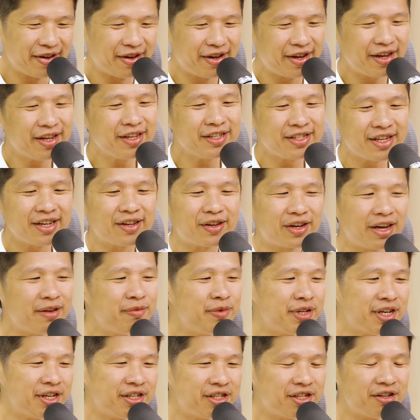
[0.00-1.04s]
It's a game
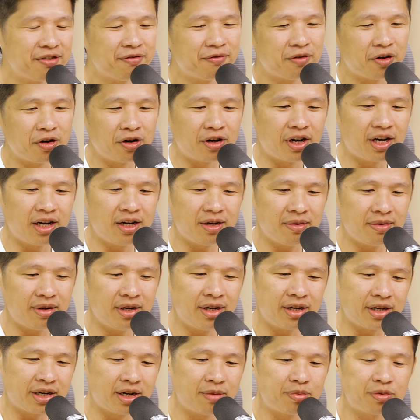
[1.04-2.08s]
changer for
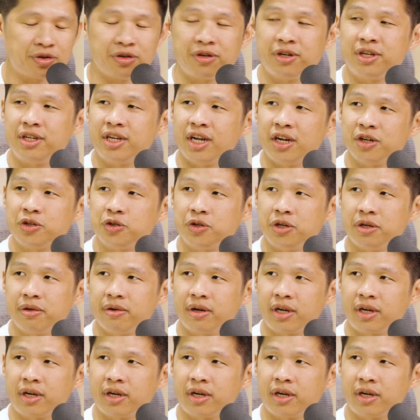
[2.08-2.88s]
crypto industry.